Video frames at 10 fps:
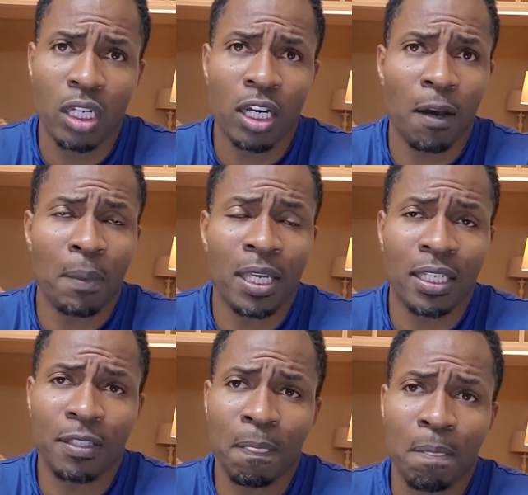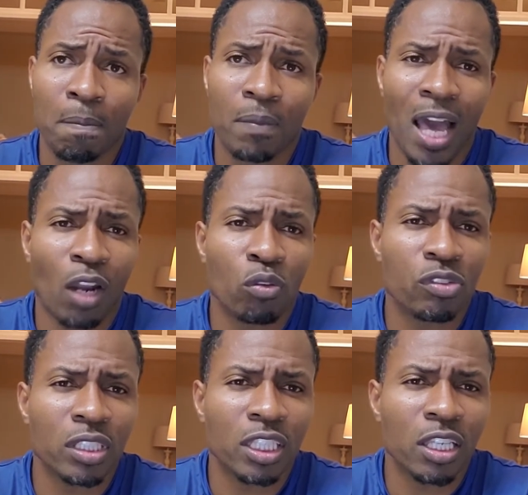you're
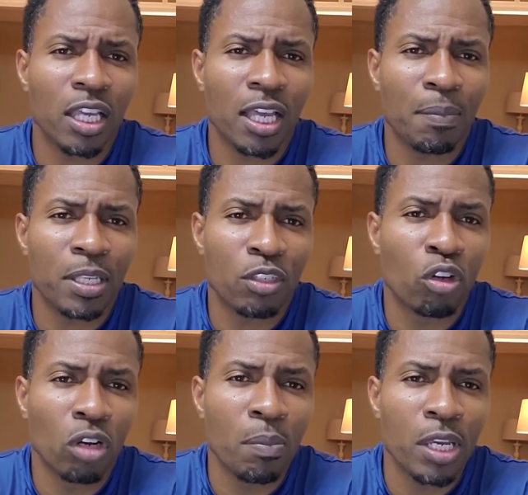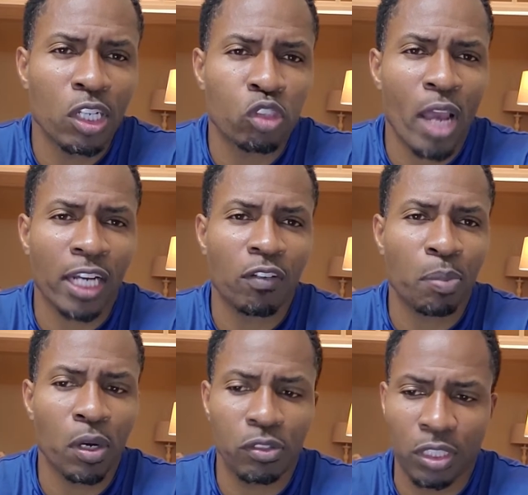going to be an attractive
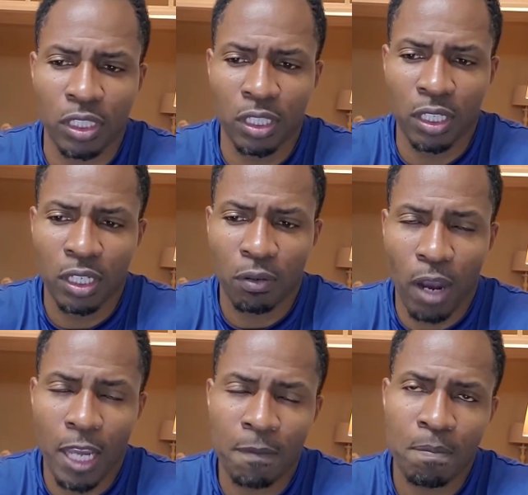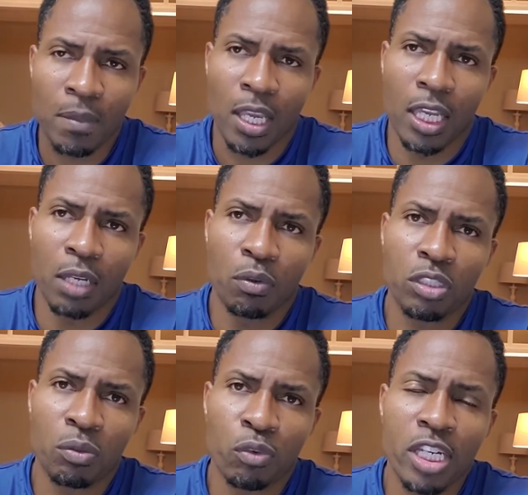person, right? And there were
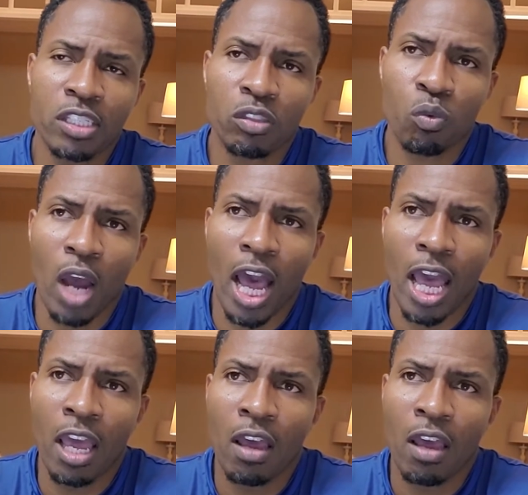some reasons why.